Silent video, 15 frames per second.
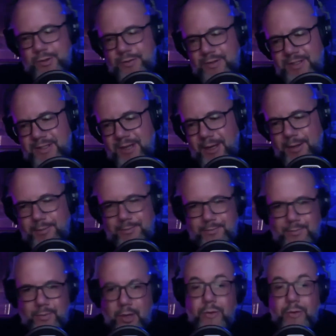a time?
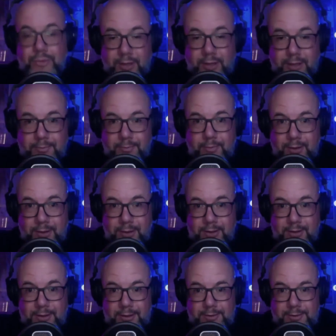Oh, sorry. Yep. No,